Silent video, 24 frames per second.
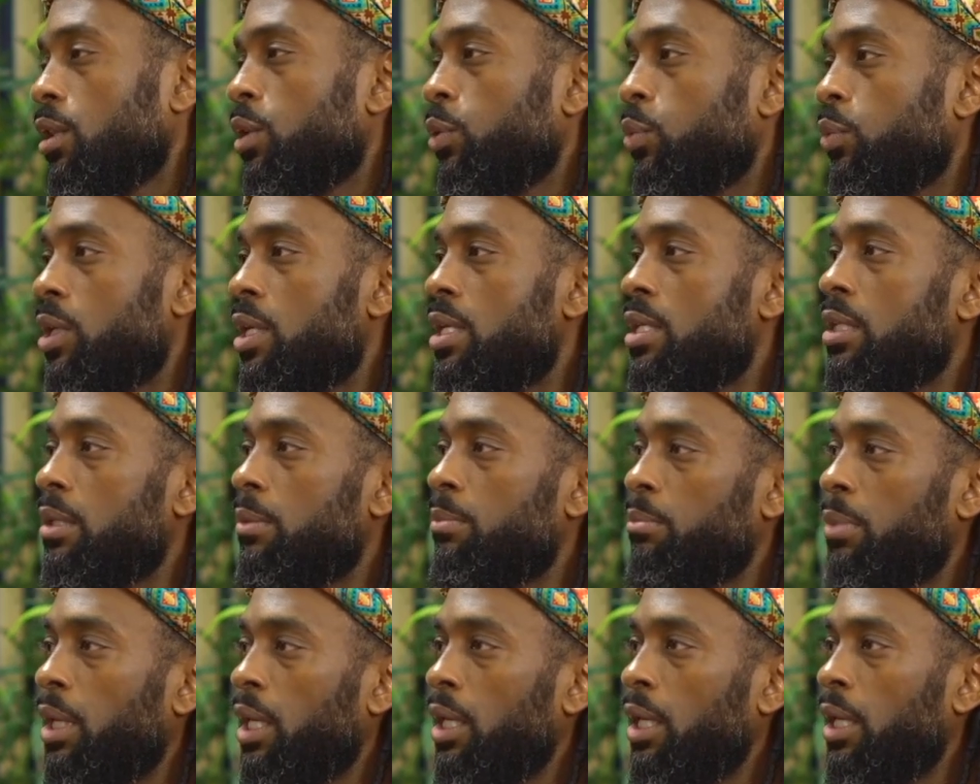The
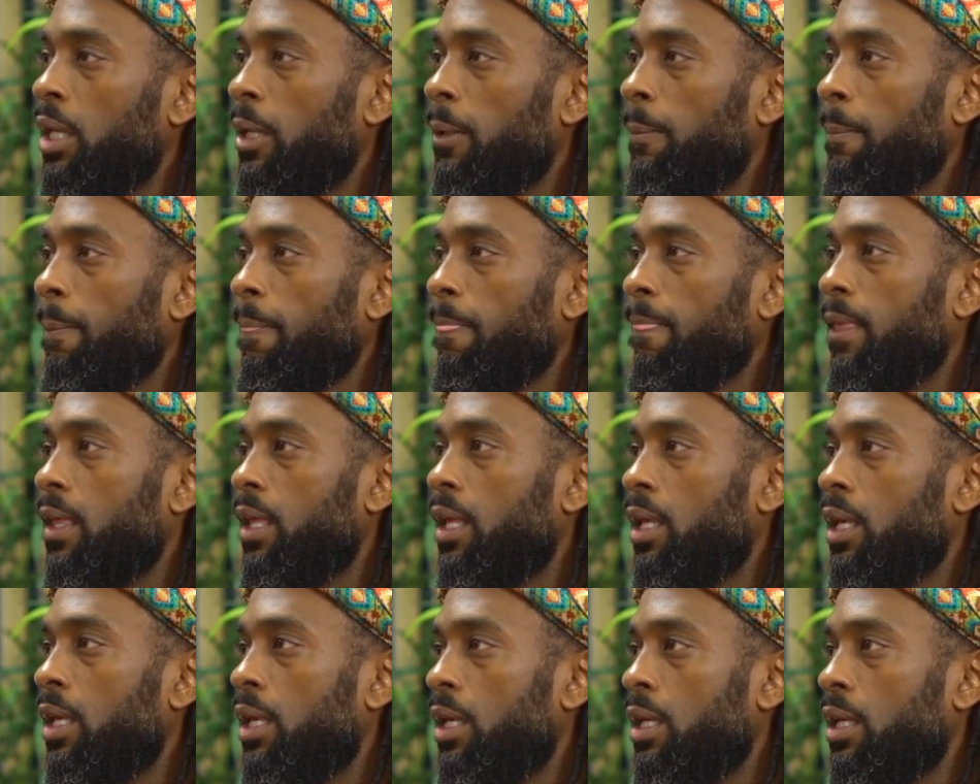reason being
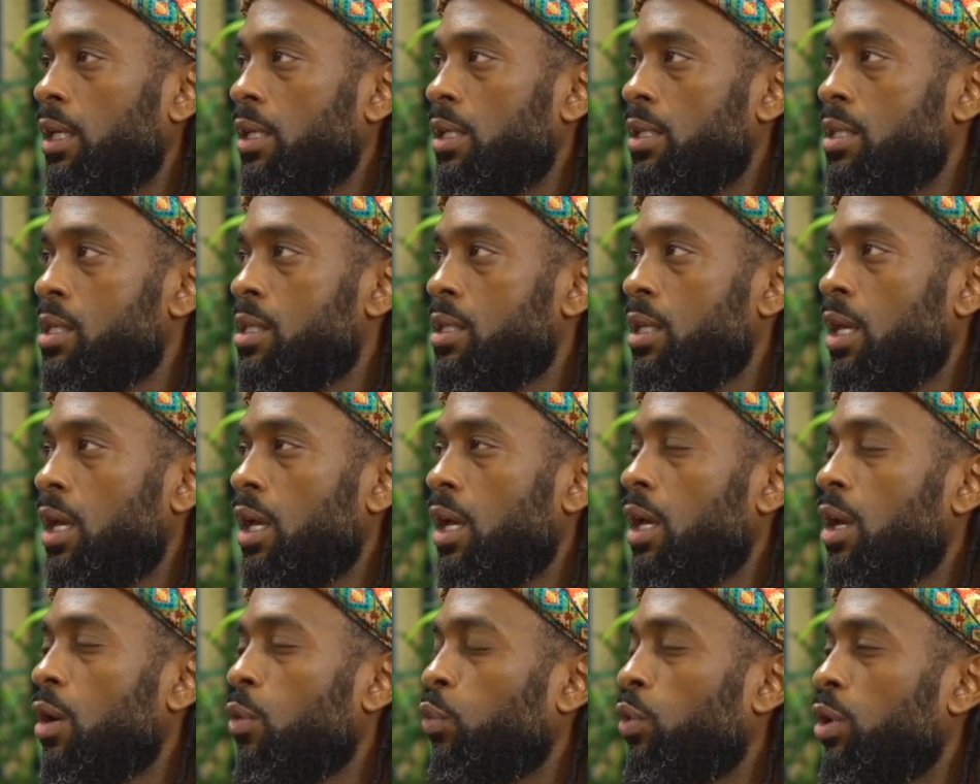is,
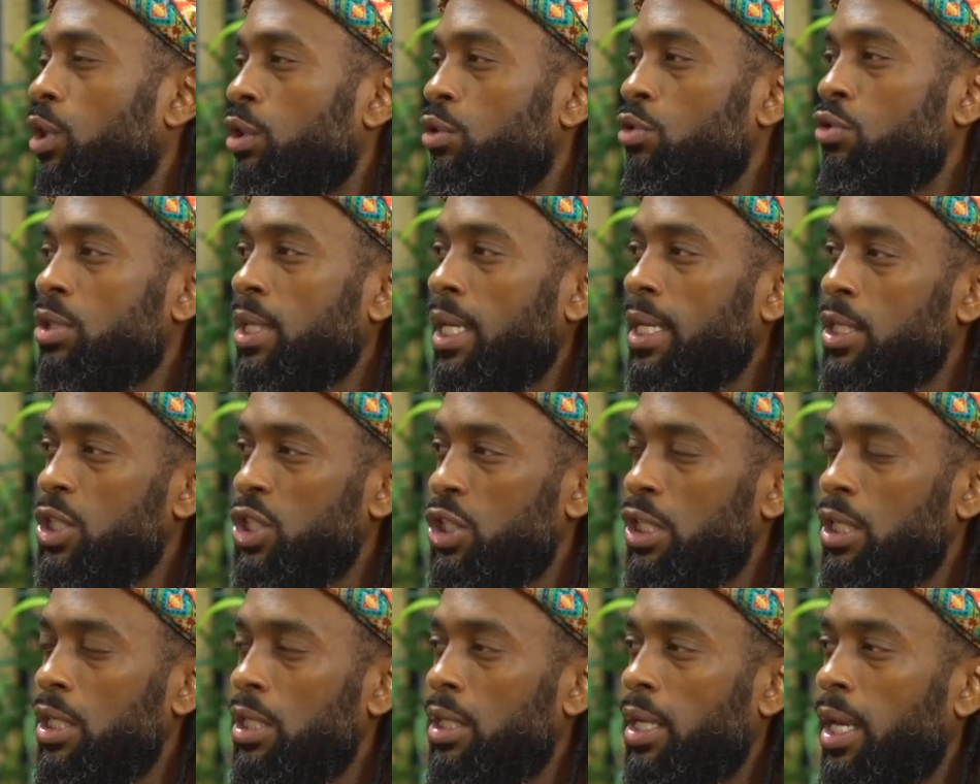when you say
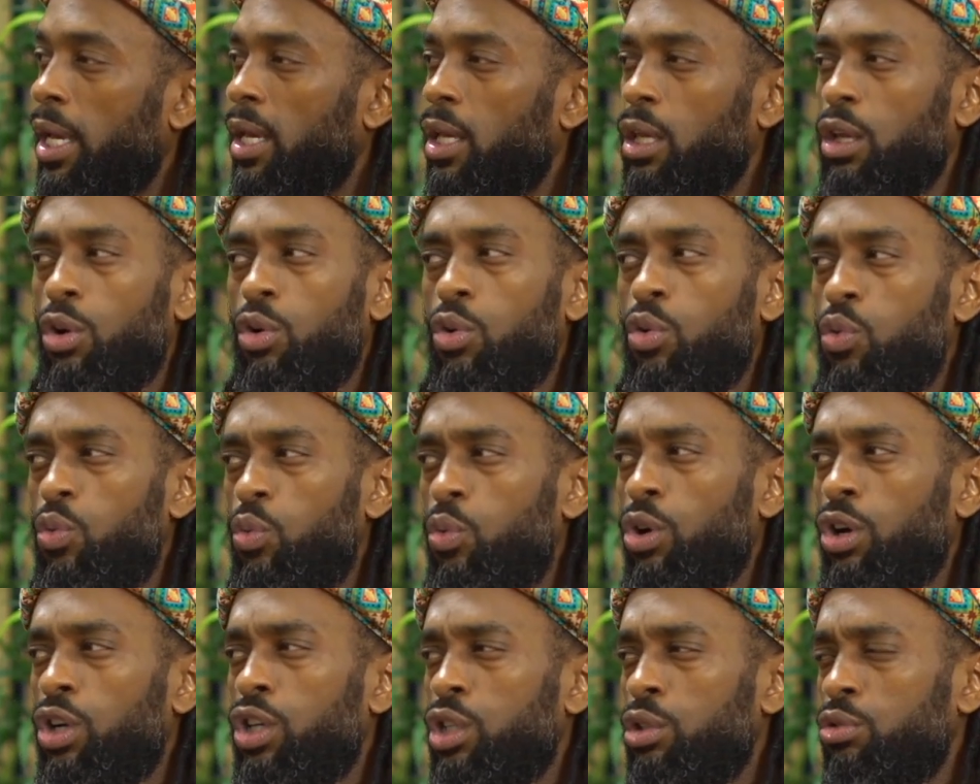cheat day,
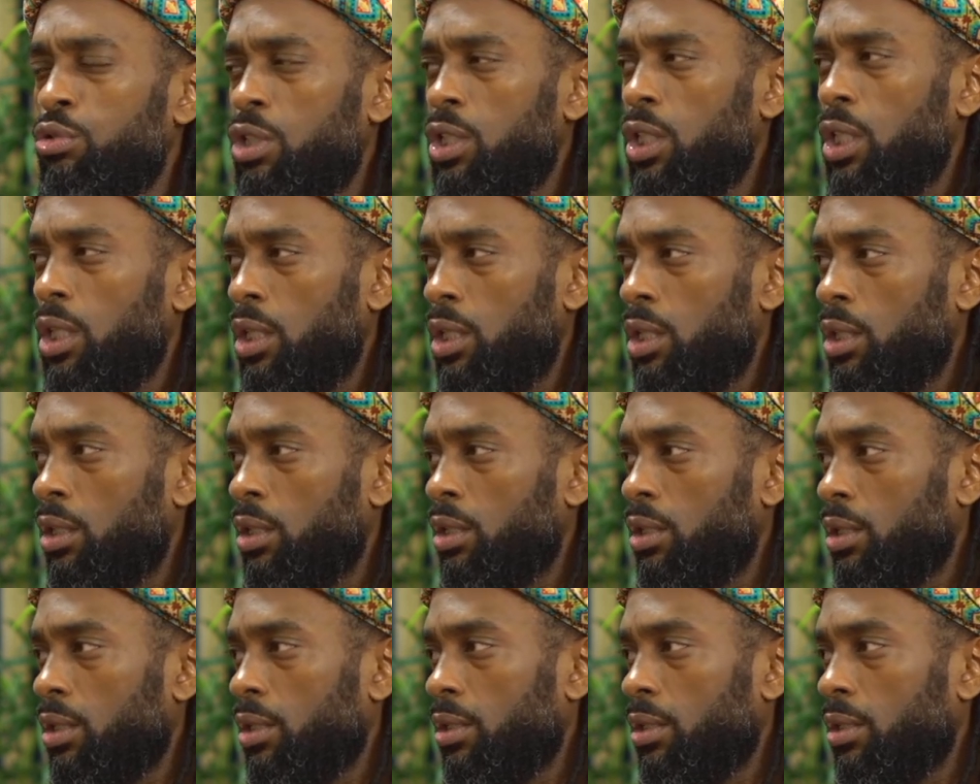who are you cheating?